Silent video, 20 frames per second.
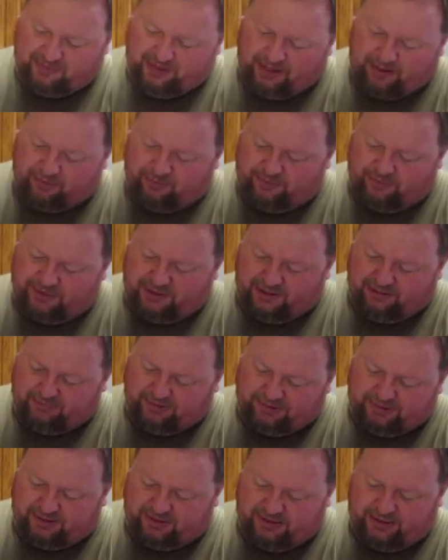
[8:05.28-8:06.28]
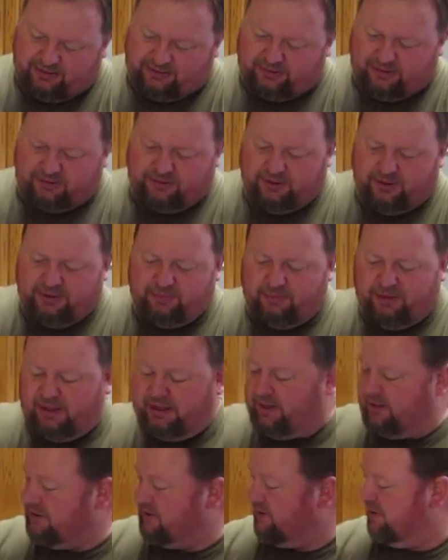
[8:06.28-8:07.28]
I want everything thoroughly
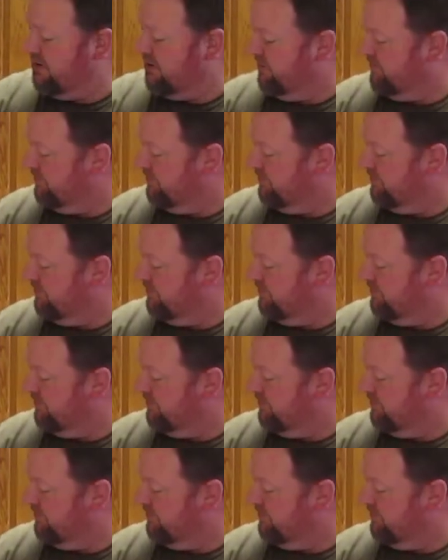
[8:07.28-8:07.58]
mixed.